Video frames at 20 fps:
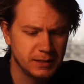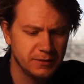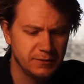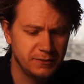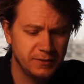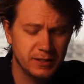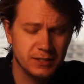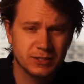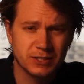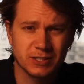
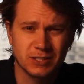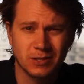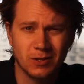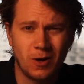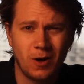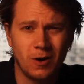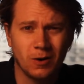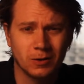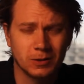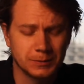Finish is
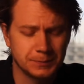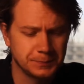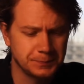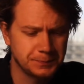long.